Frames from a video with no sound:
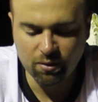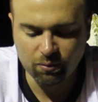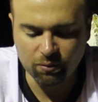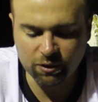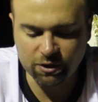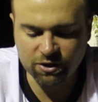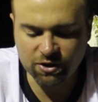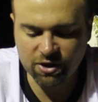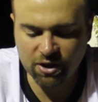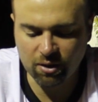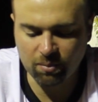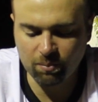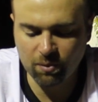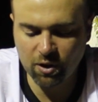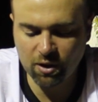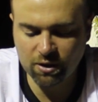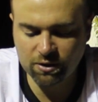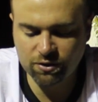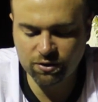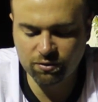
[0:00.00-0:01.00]
which shall
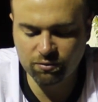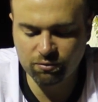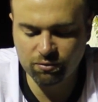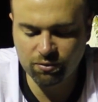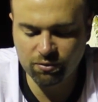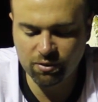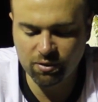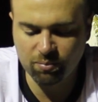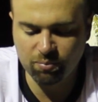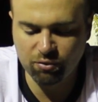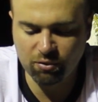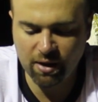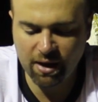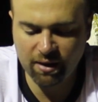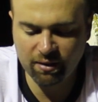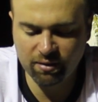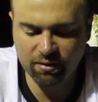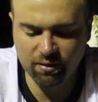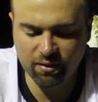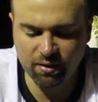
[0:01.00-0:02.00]
march through the
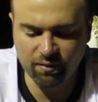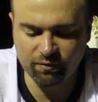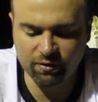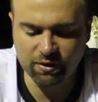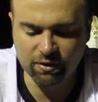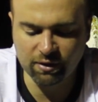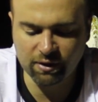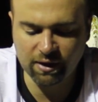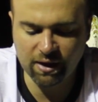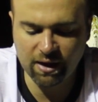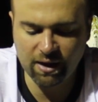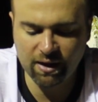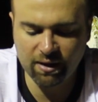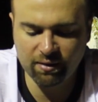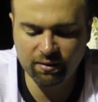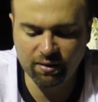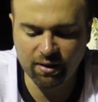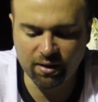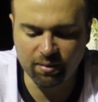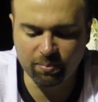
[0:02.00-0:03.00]
breadth of the
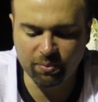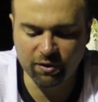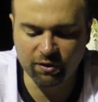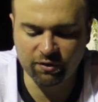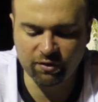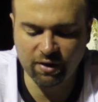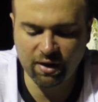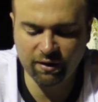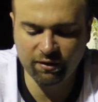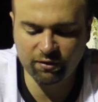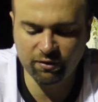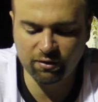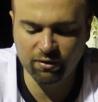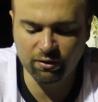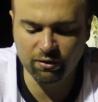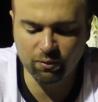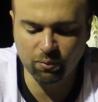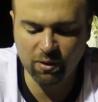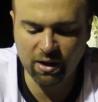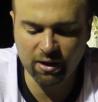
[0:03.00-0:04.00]
land, and possess the
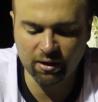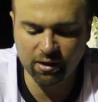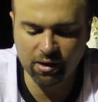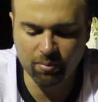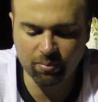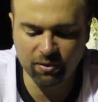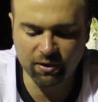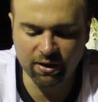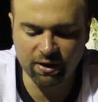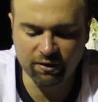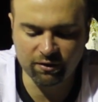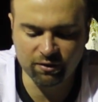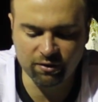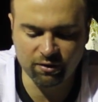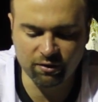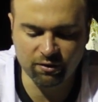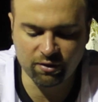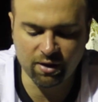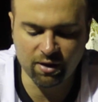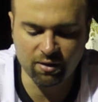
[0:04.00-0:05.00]
dwelling
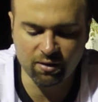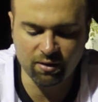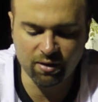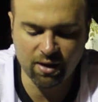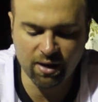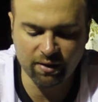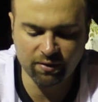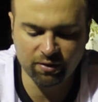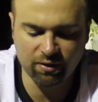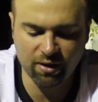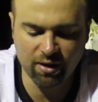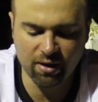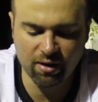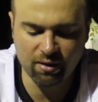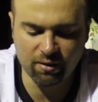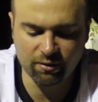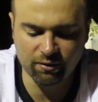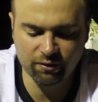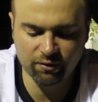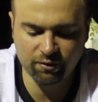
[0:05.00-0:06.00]
places that are not
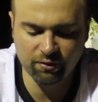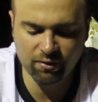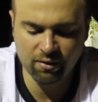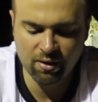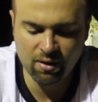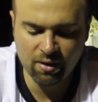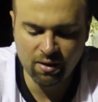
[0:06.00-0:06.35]
theirs.